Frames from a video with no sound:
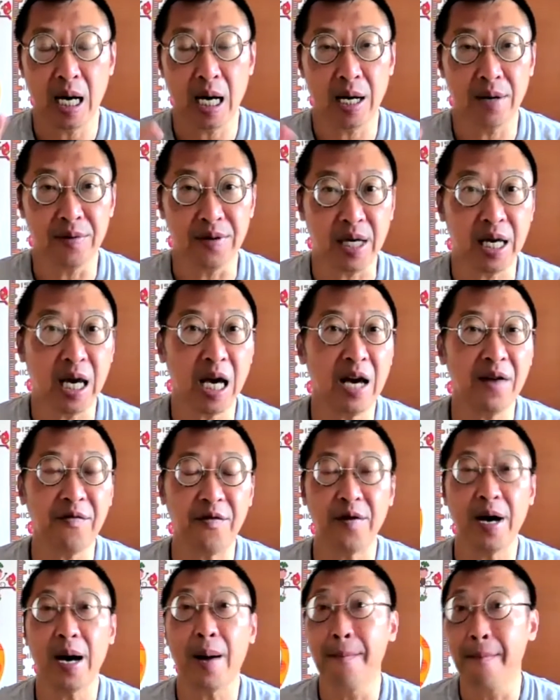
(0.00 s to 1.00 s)
they have
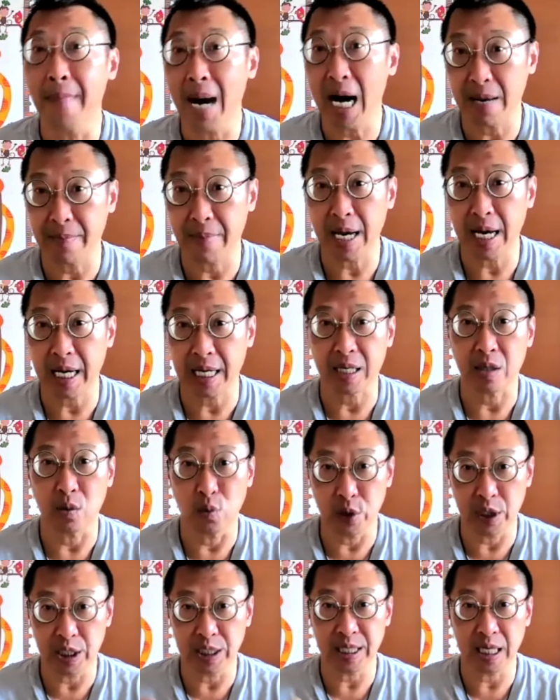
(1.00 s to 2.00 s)
My Bank, which
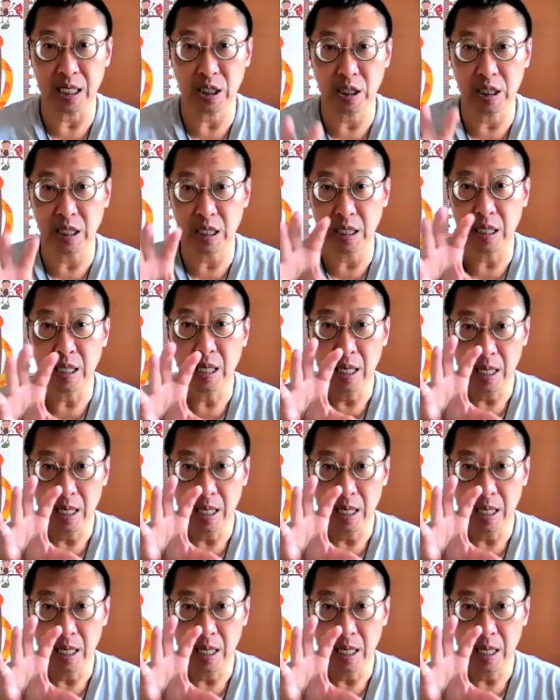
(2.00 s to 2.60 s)
is actually